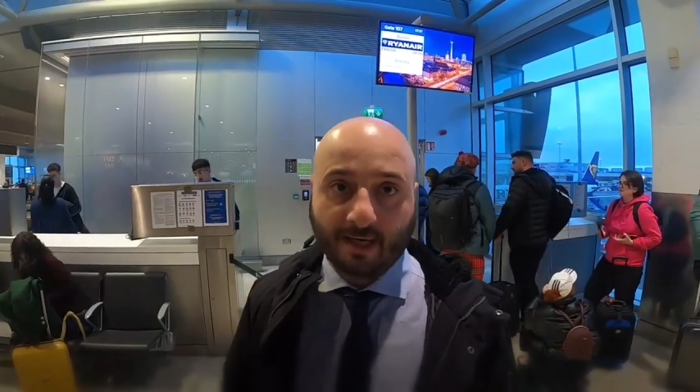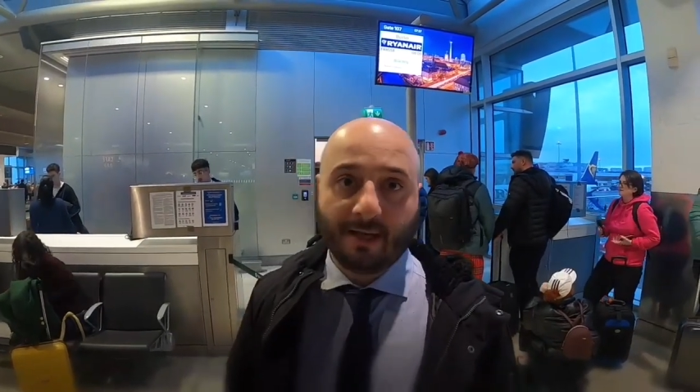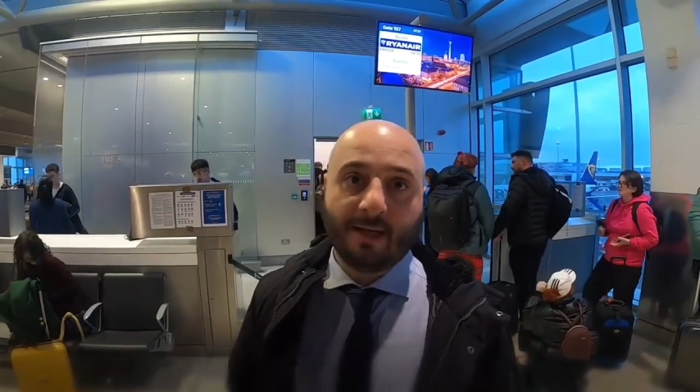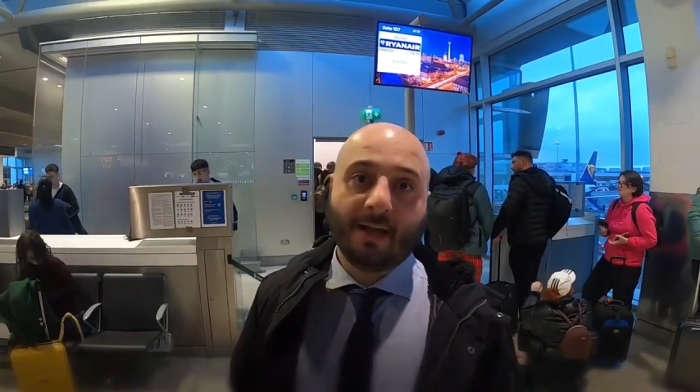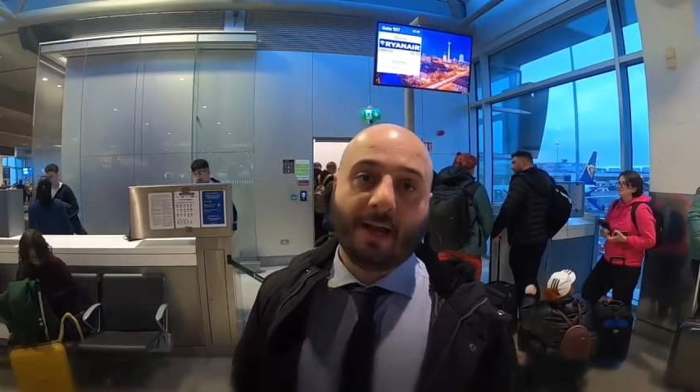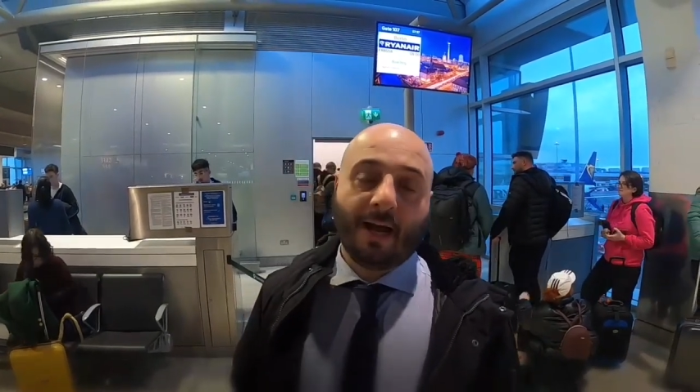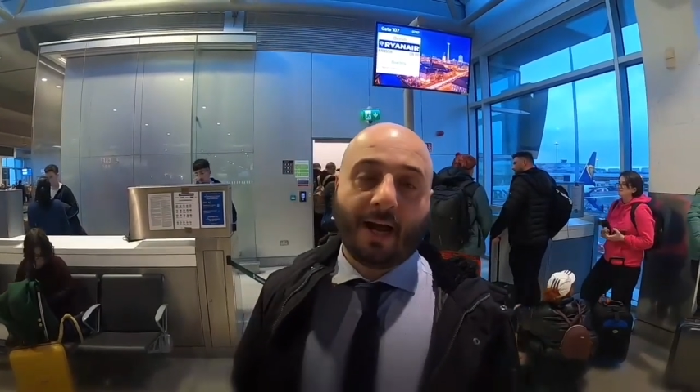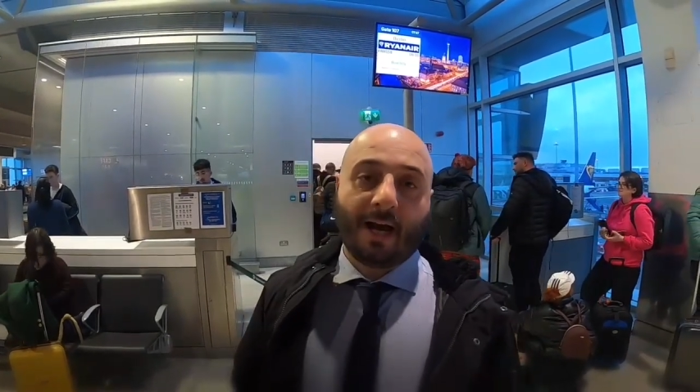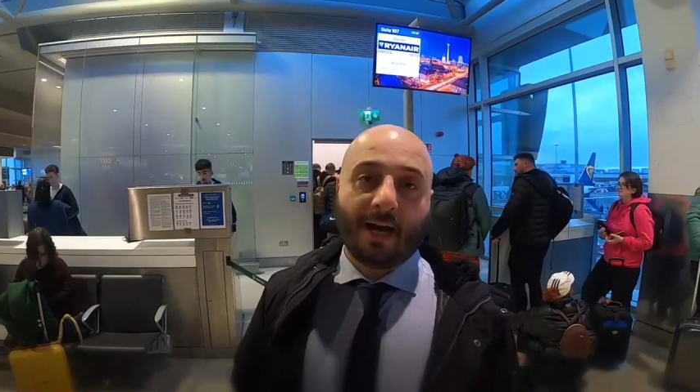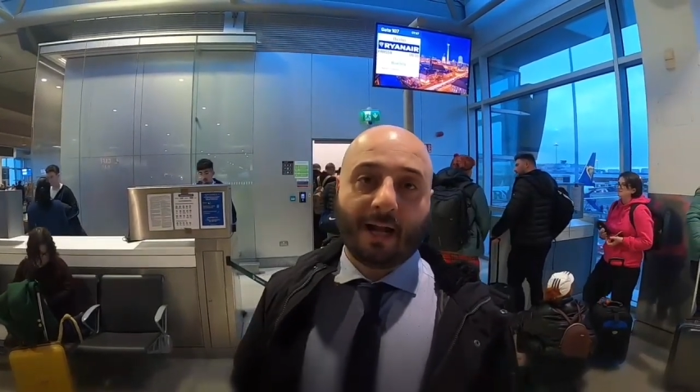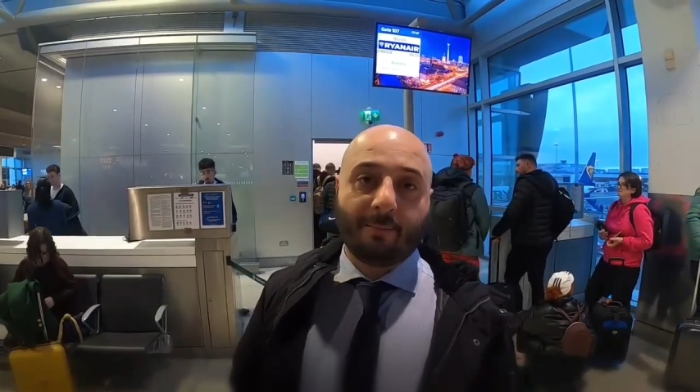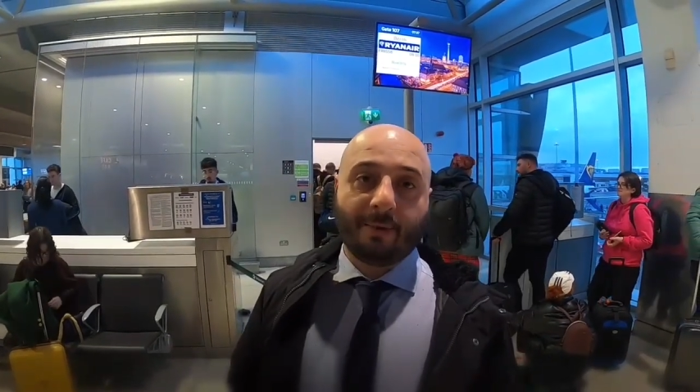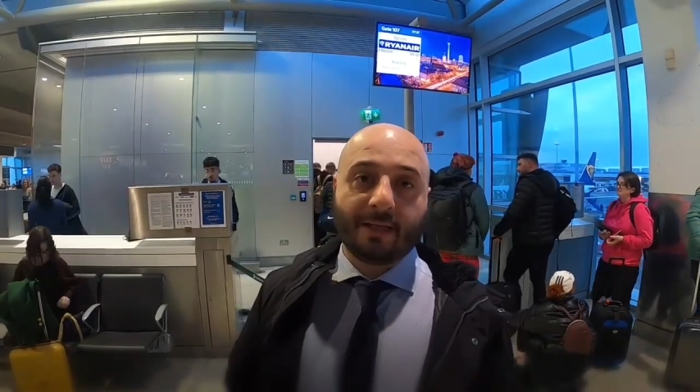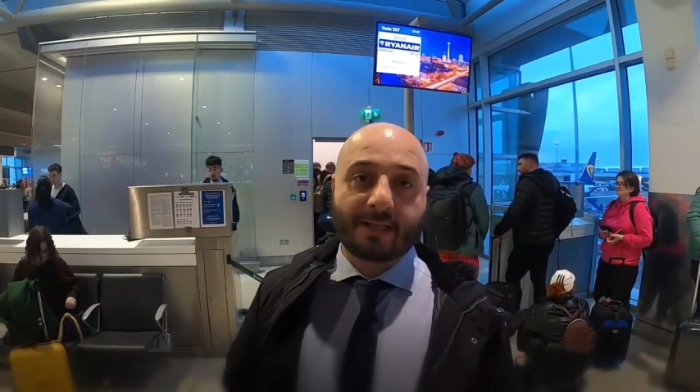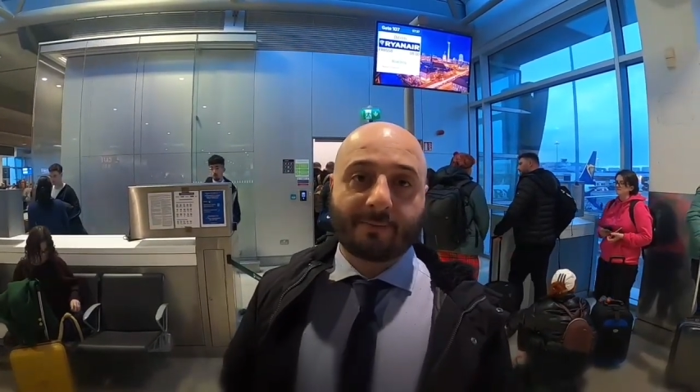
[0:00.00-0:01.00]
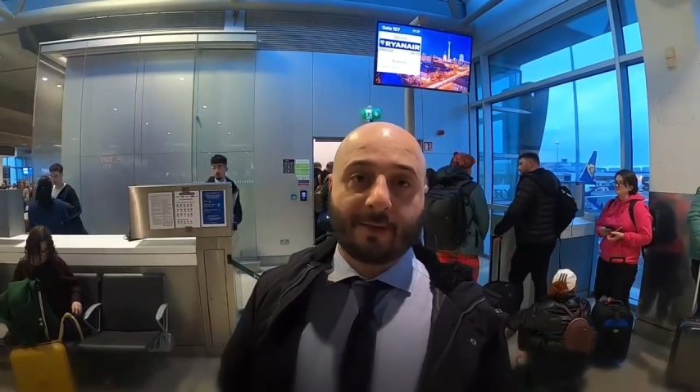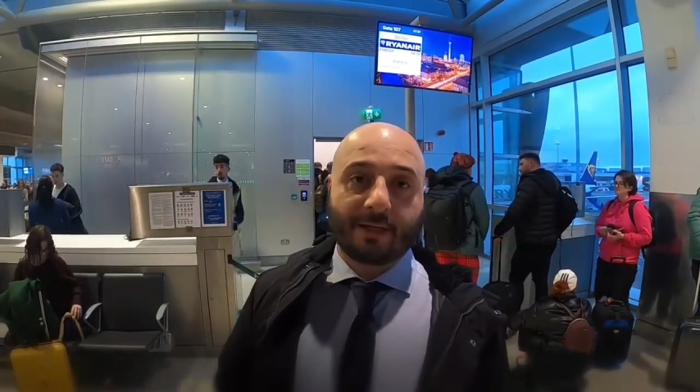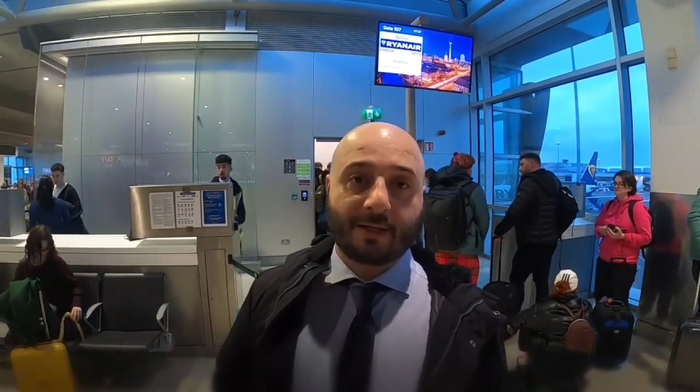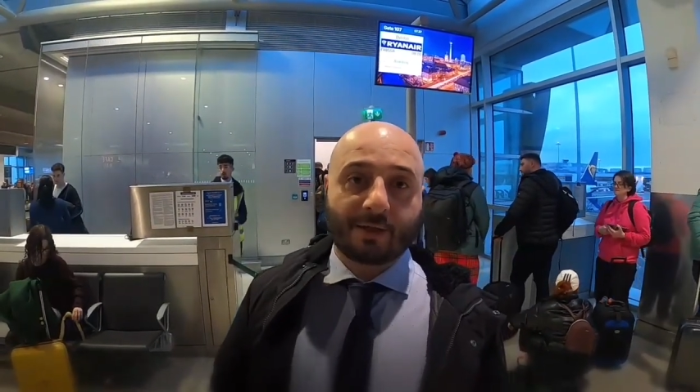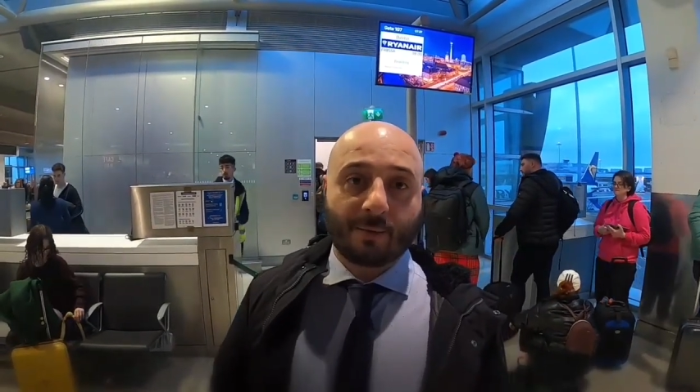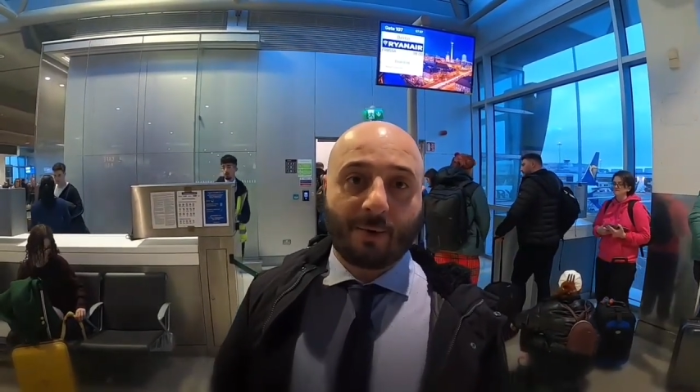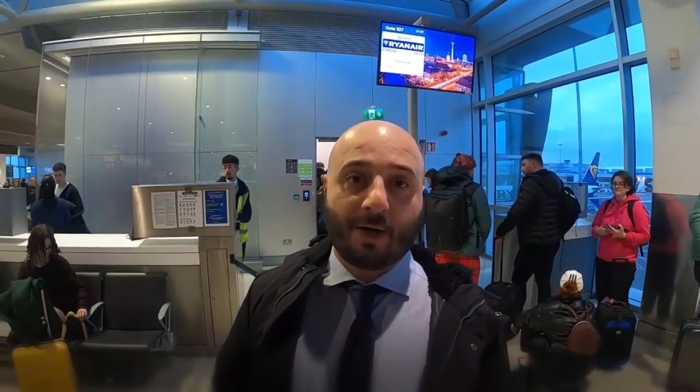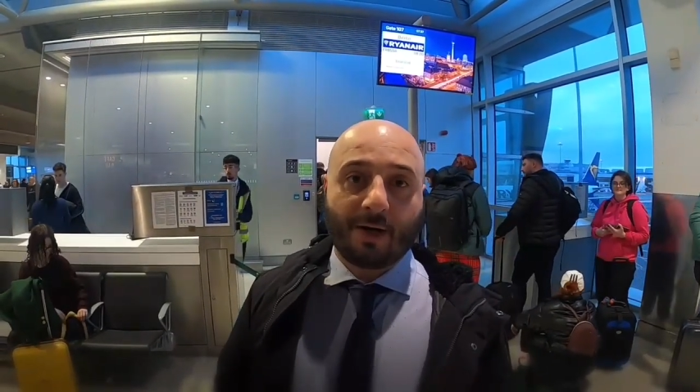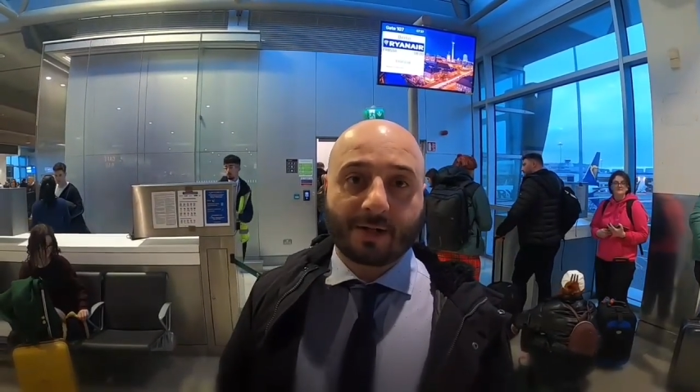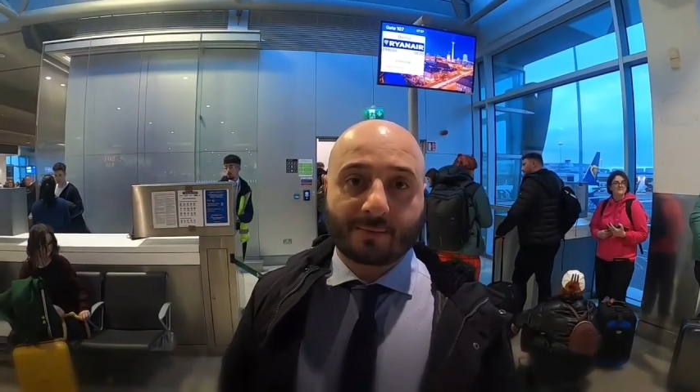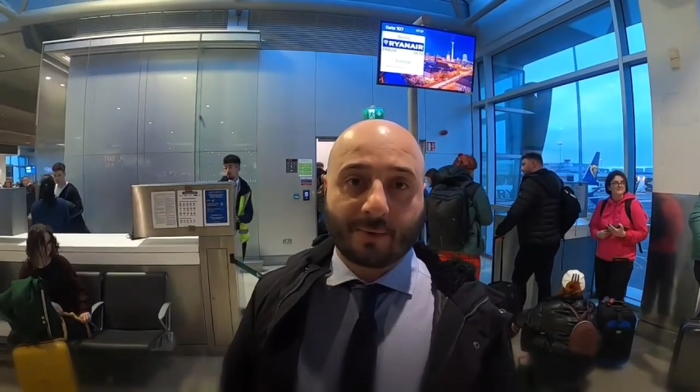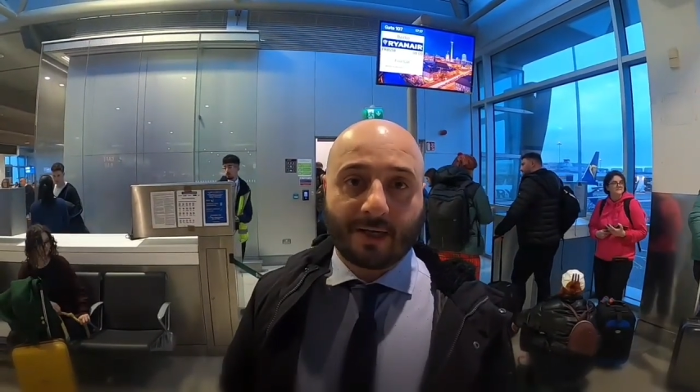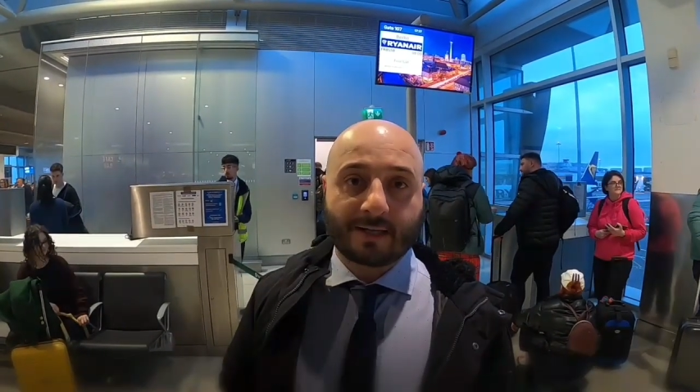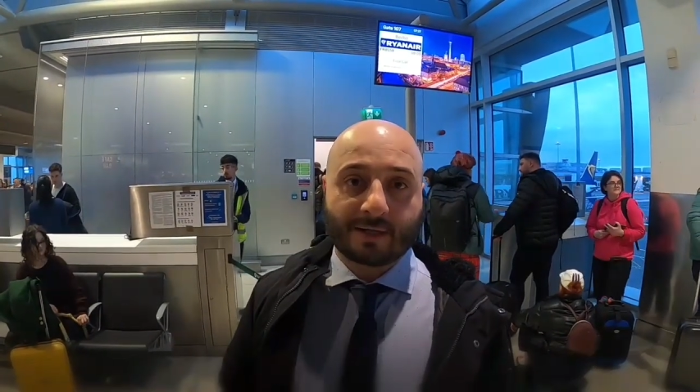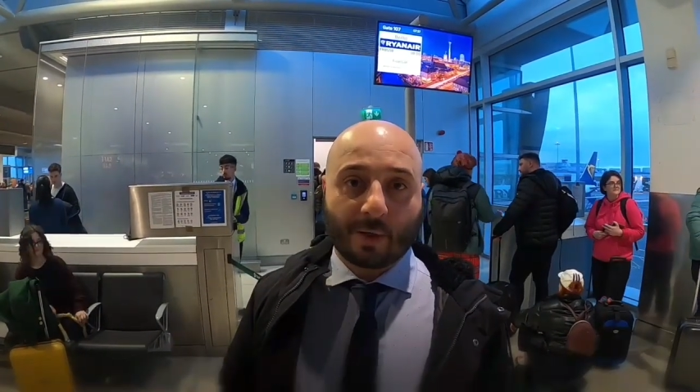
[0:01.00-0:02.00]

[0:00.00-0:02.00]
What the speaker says: and I'll be speaking tomorrow as well,